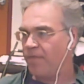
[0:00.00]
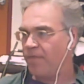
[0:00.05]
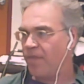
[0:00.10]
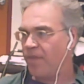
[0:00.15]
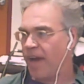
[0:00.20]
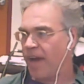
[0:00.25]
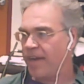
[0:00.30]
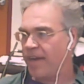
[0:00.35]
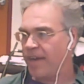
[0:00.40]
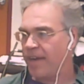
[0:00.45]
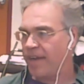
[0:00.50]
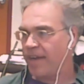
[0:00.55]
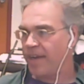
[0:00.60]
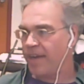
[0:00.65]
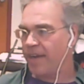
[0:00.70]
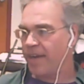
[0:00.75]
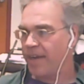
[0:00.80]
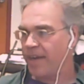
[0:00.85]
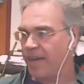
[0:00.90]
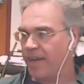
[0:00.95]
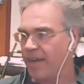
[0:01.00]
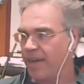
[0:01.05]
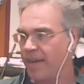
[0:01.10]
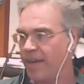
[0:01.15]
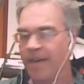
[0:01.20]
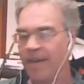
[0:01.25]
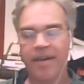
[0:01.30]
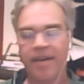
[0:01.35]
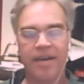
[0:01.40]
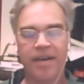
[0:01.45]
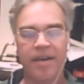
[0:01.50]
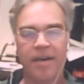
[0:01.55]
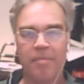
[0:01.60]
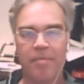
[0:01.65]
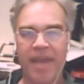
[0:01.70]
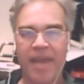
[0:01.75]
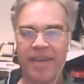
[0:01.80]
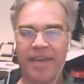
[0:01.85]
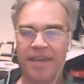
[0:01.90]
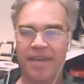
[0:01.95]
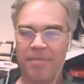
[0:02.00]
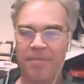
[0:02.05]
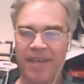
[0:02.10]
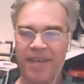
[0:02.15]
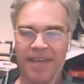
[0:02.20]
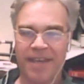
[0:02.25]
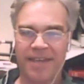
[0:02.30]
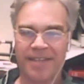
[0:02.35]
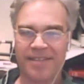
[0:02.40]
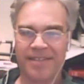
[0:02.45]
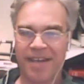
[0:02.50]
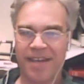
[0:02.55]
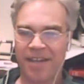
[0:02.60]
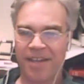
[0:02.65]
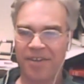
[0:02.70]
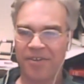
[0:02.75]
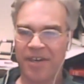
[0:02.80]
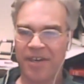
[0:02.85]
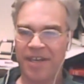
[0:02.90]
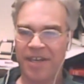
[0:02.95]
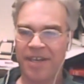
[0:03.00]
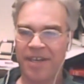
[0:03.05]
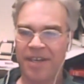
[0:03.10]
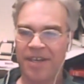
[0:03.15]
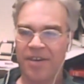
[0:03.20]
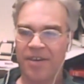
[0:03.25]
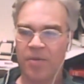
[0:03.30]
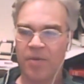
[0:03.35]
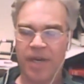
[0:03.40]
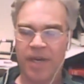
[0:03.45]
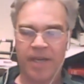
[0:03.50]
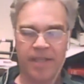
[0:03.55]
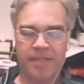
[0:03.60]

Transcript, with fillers: finding a mate and making a salary, right?